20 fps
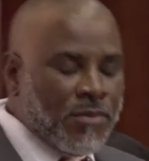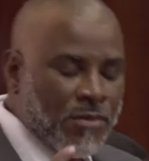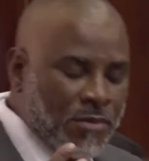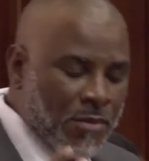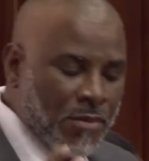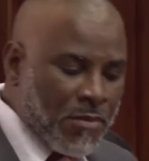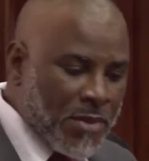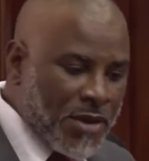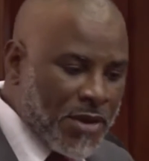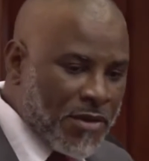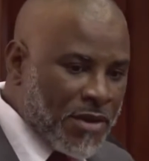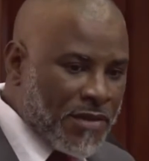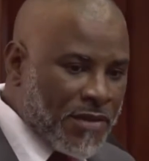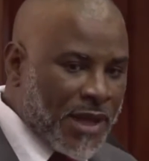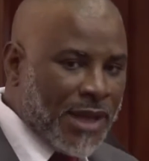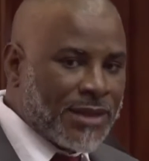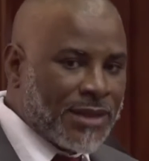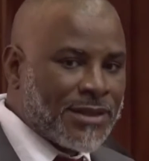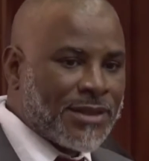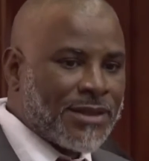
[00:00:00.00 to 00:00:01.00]
mirror
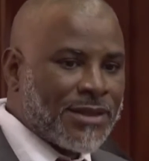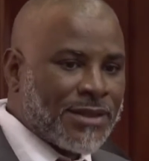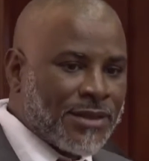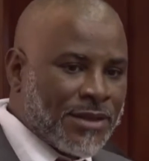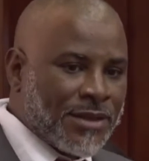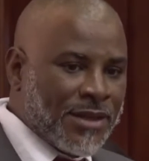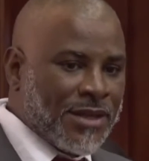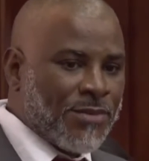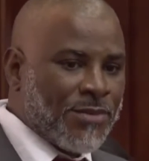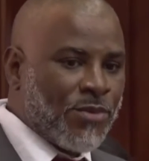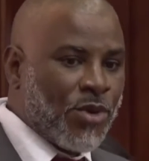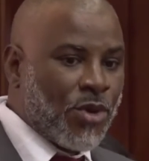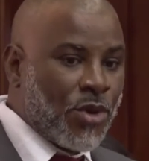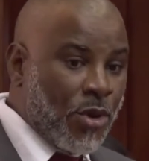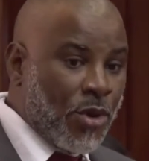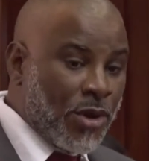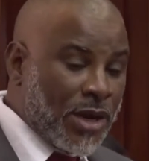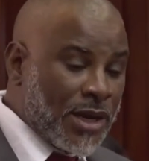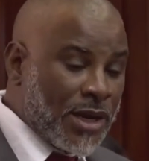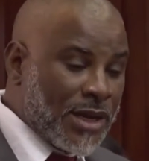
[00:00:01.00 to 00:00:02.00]
that in more
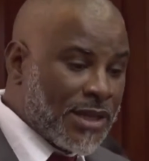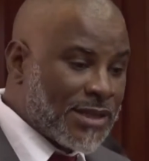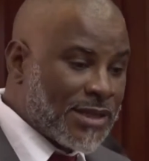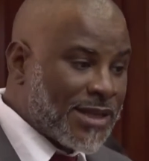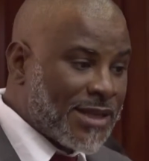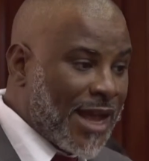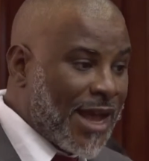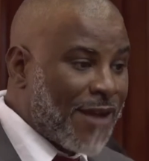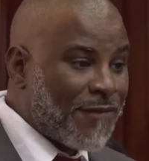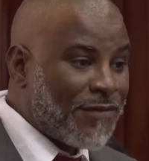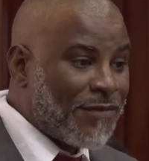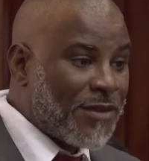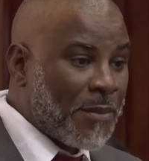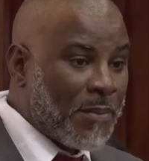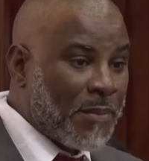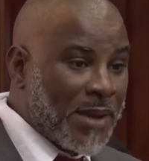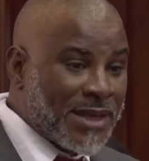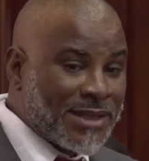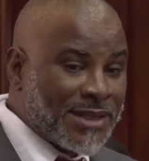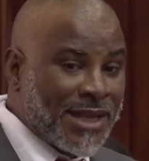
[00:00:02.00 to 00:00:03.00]
colonies that have the
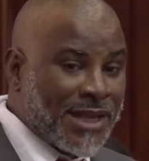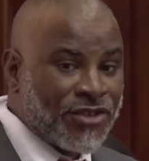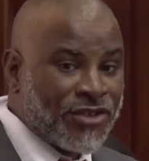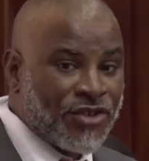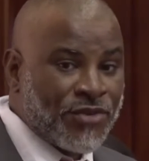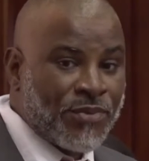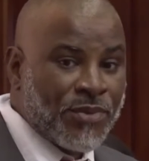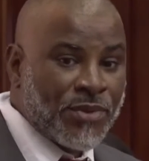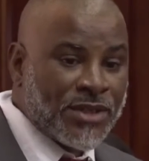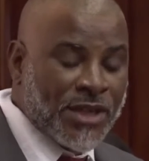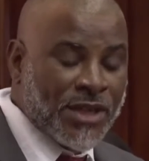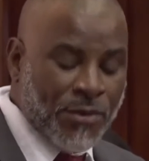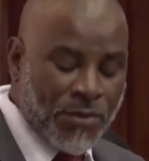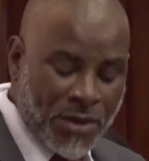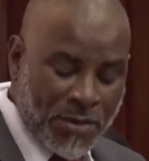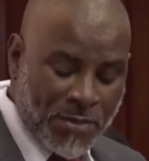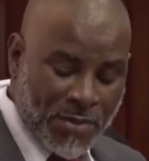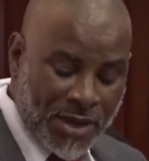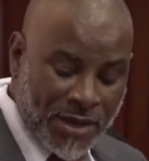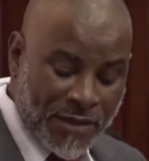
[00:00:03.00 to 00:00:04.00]
best attributes that we
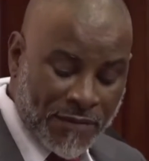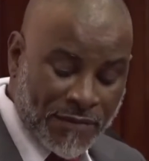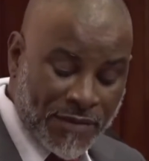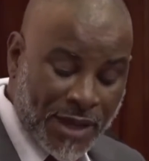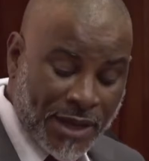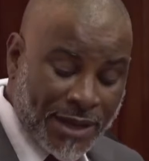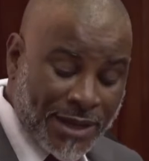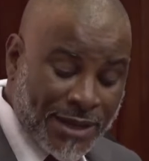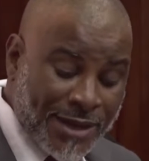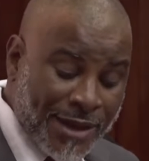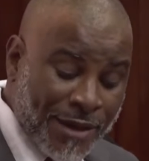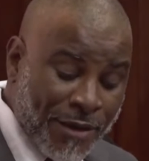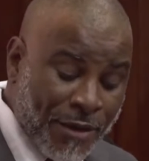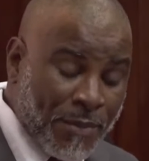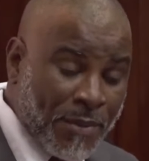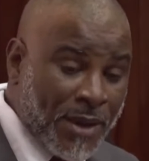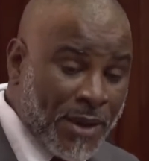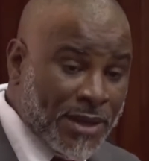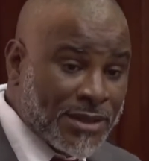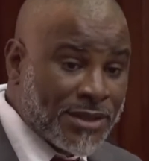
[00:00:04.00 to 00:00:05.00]
believe that can help
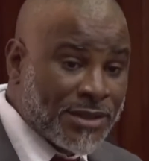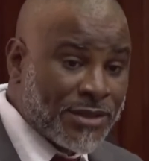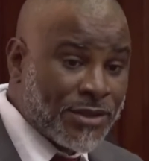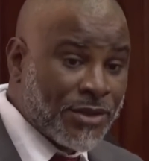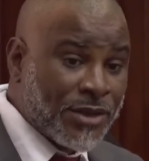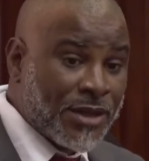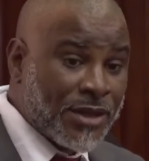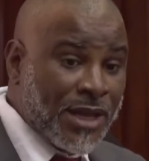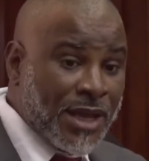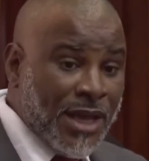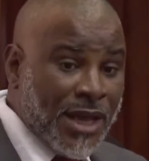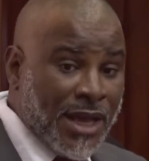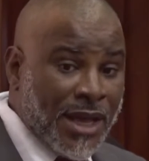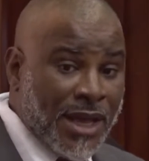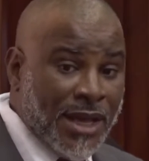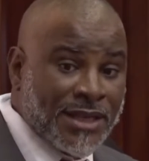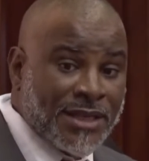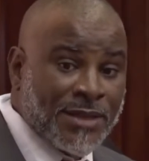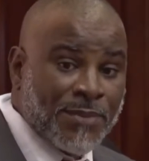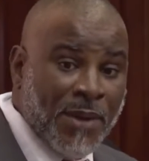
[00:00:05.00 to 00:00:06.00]
us to
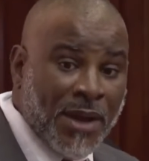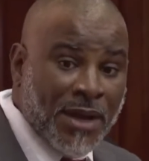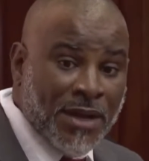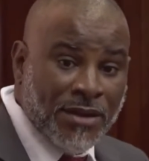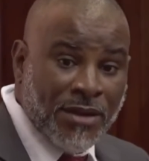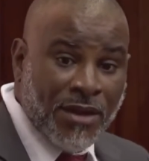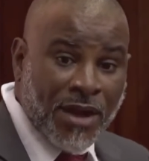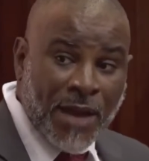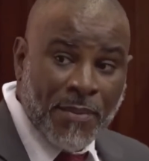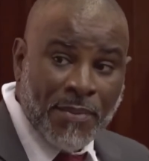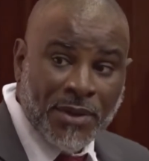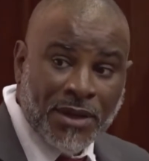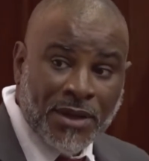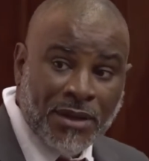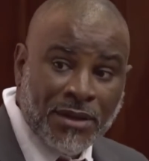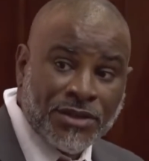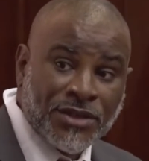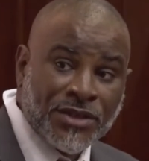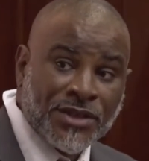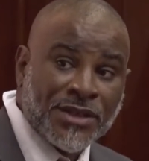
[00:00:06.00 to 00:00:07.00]
expand our
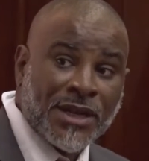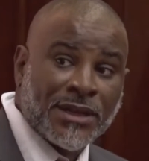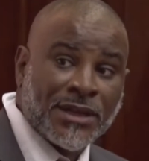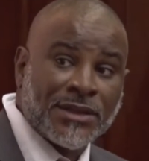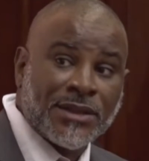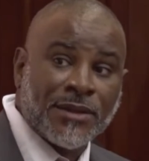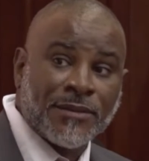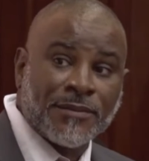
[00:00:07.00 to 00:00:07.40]
apiculture sector.